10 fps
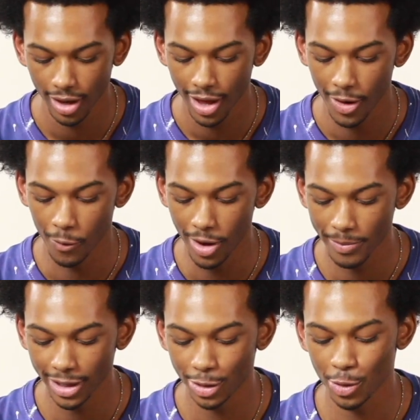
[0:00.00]
What
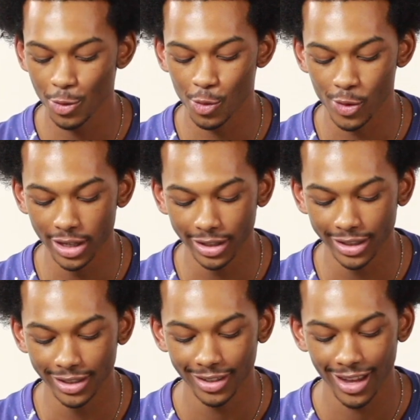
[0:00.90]
makes you
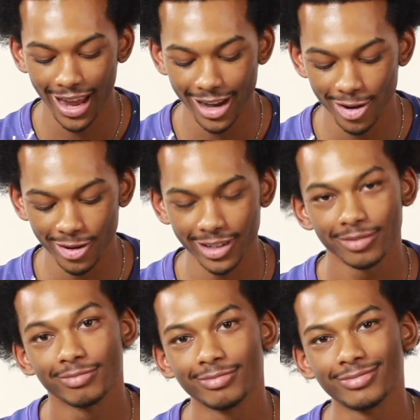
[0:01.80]
really angry?
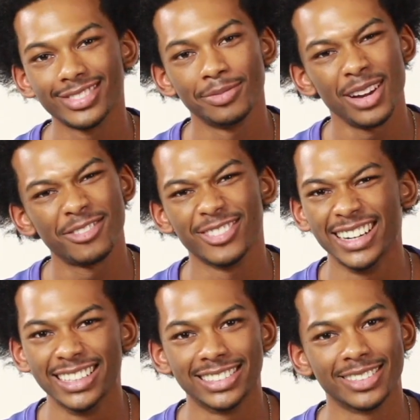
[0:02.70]
My
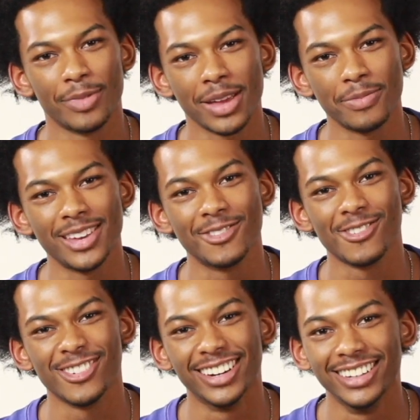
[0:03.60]
friends just make me
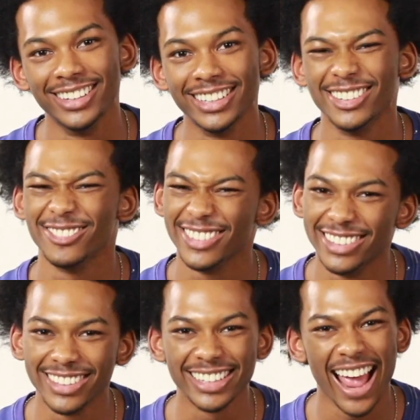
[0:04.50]
really,
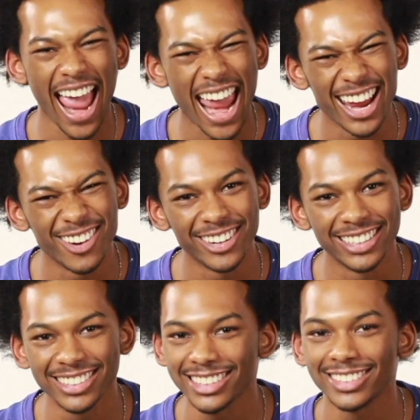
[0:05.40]
really angry.
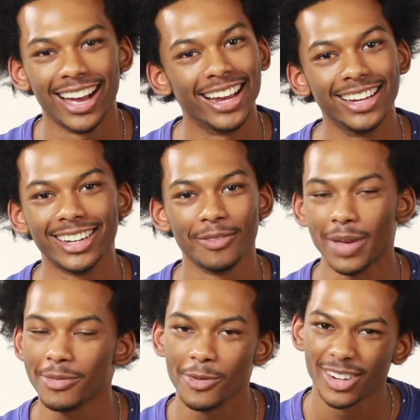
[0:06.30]
Just like make
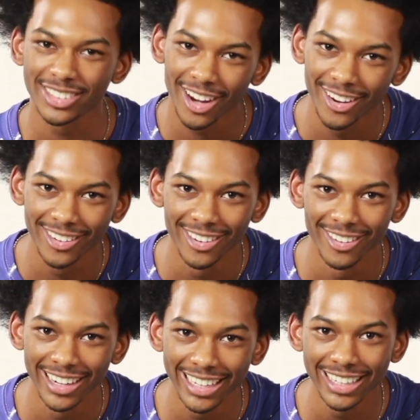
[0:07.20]
me want to turn
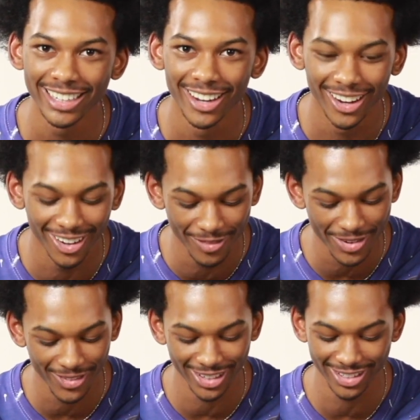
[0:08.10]
green, y'all. Make me
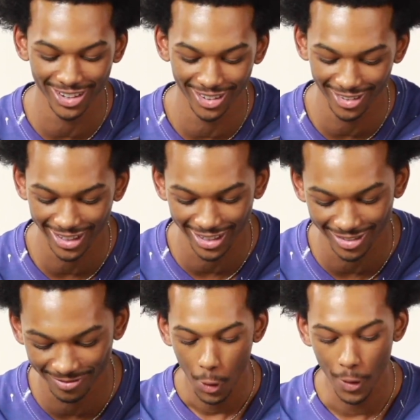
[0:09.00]
want to turn green.
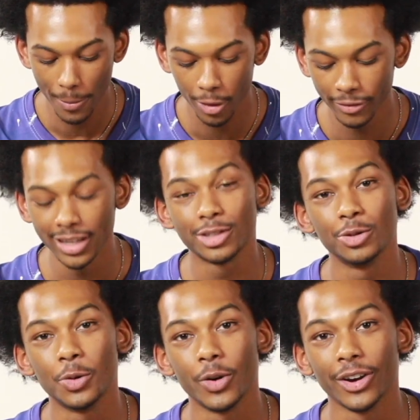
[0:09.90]
What motivates you
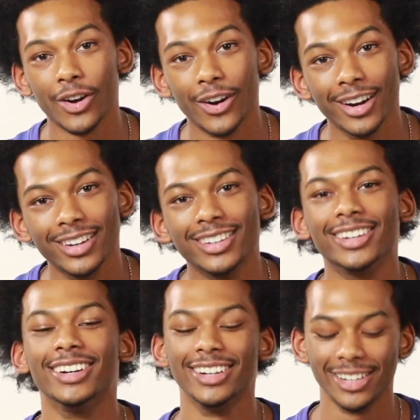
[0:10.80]
to work hard?
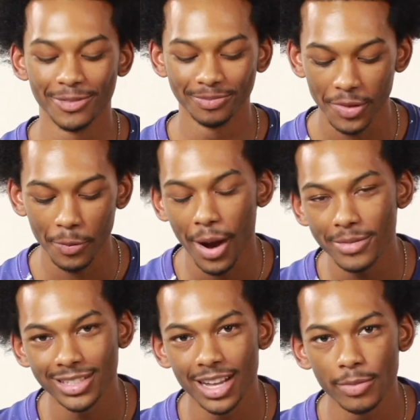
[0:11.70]

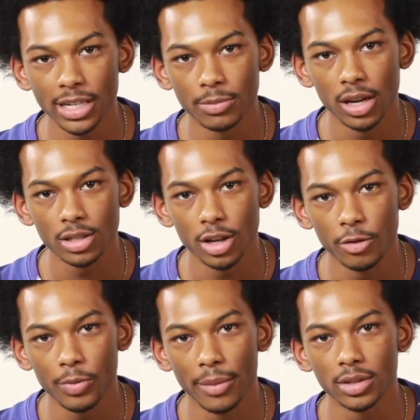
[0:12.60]
Promises I made to
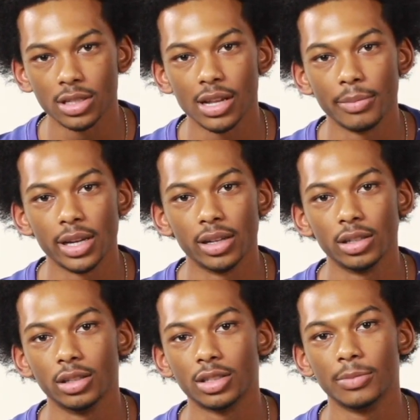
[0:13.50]
myself, promises I made
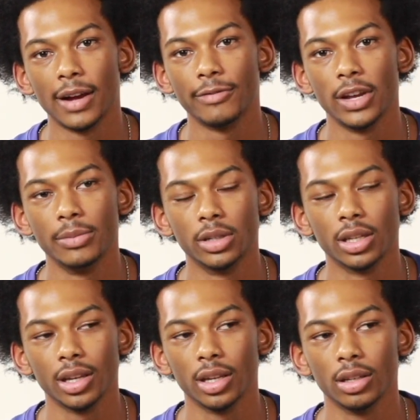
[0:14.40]
to my family,
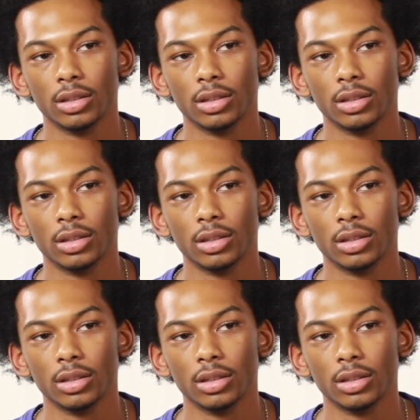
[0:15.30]
and